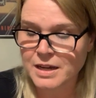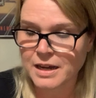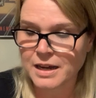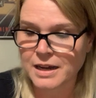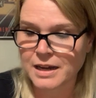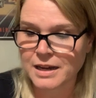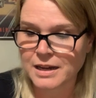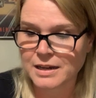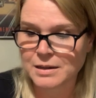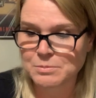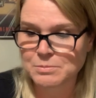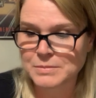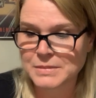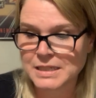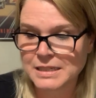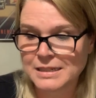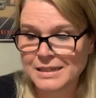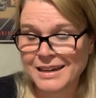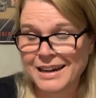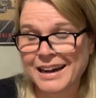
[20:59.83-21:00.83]
Um,
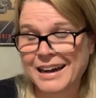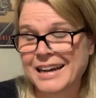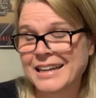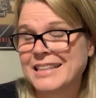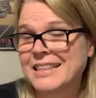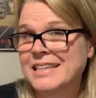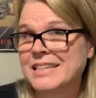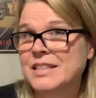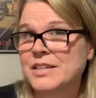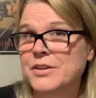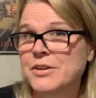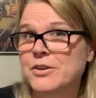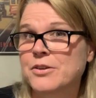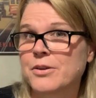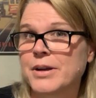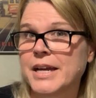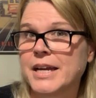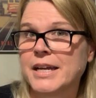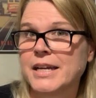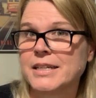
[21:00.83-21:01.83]
I think they're
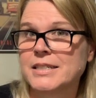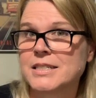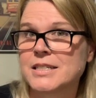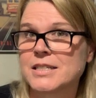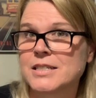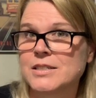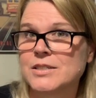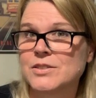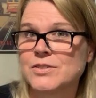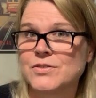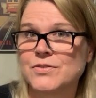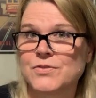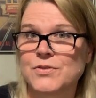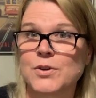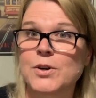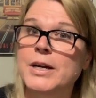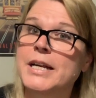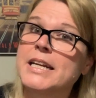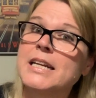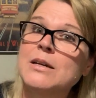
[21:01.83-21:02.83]
great
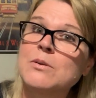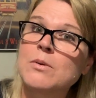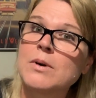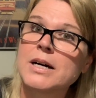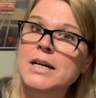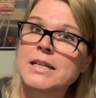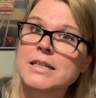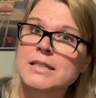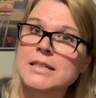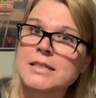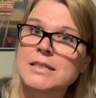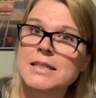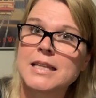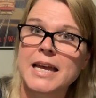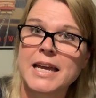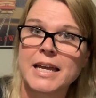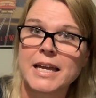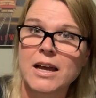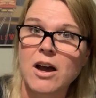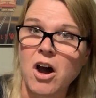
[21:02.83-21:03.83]
for anyone.
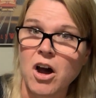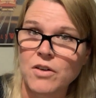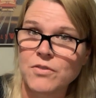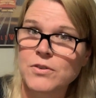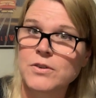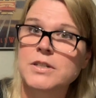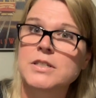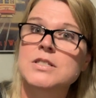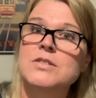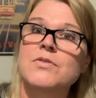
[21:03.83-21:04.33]
They offer